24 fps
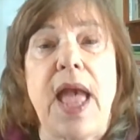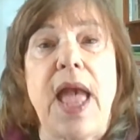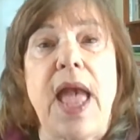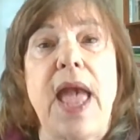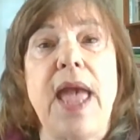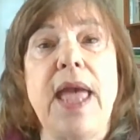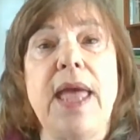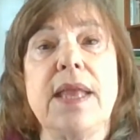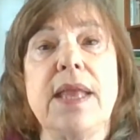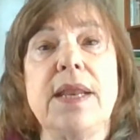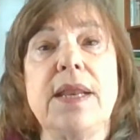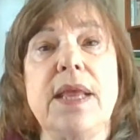
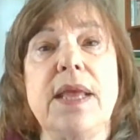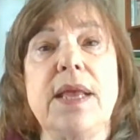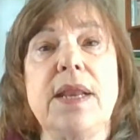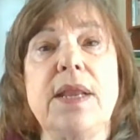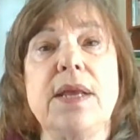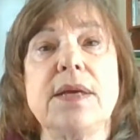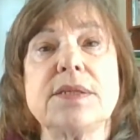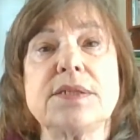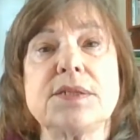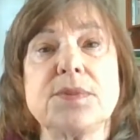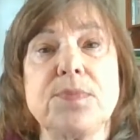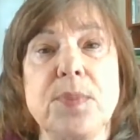and it
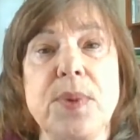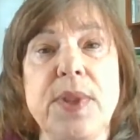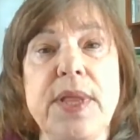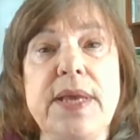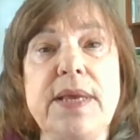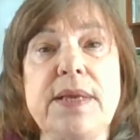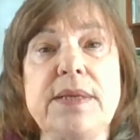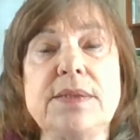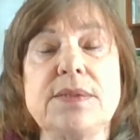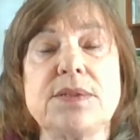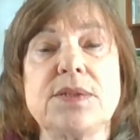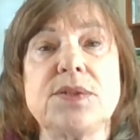
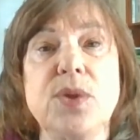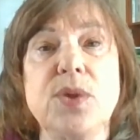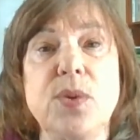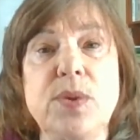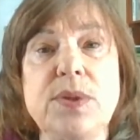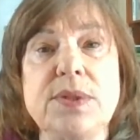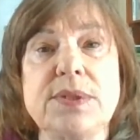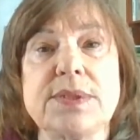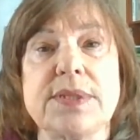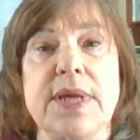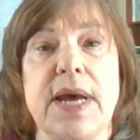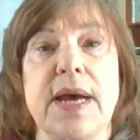explains
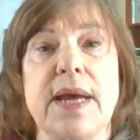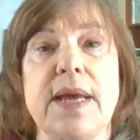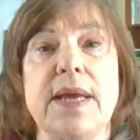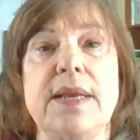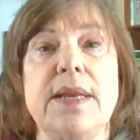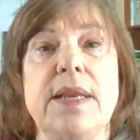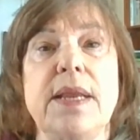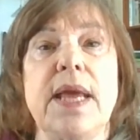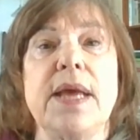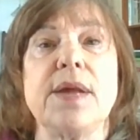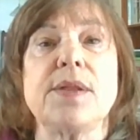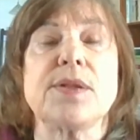
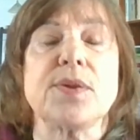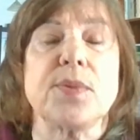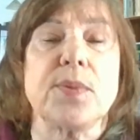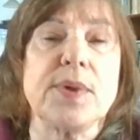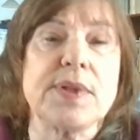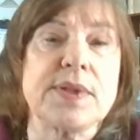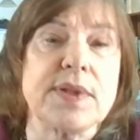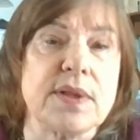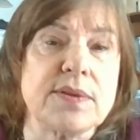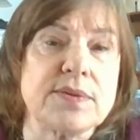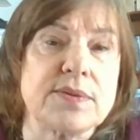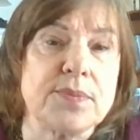suicide as a
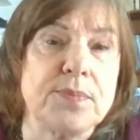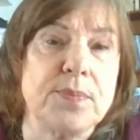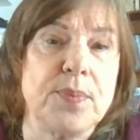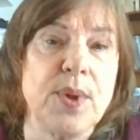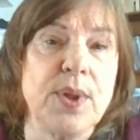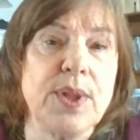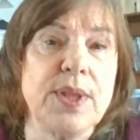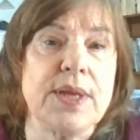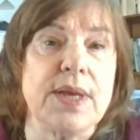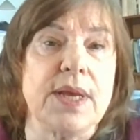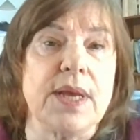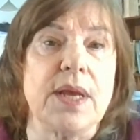result of
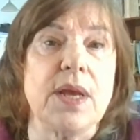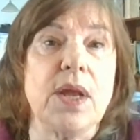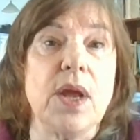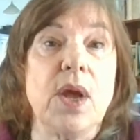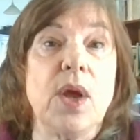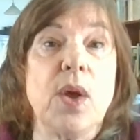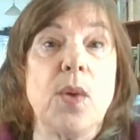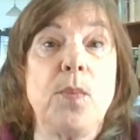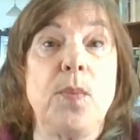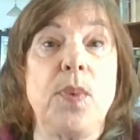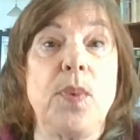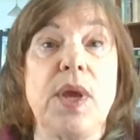bullying
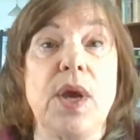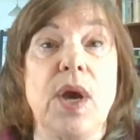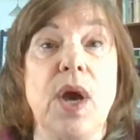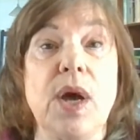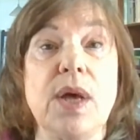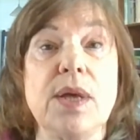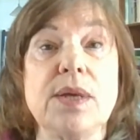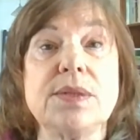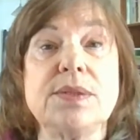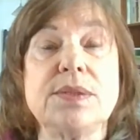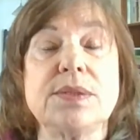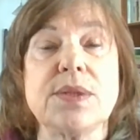
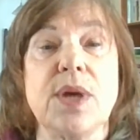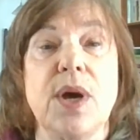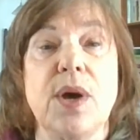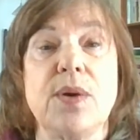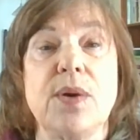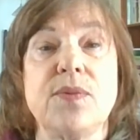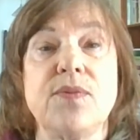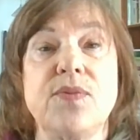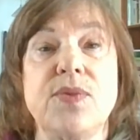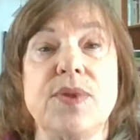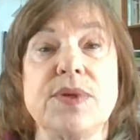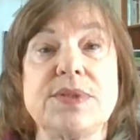because
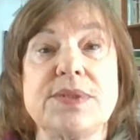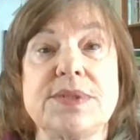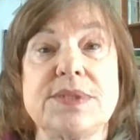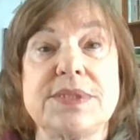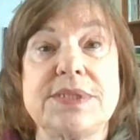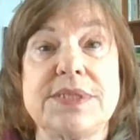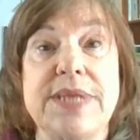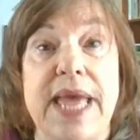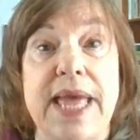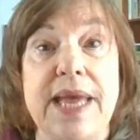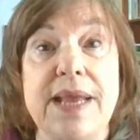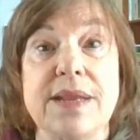of the
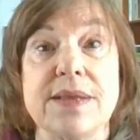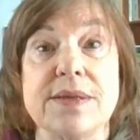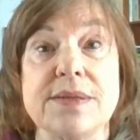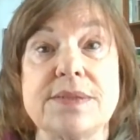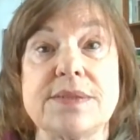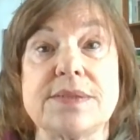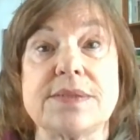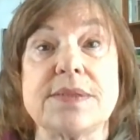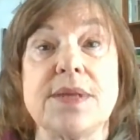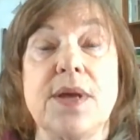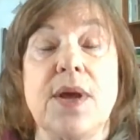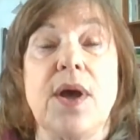
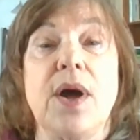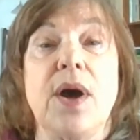status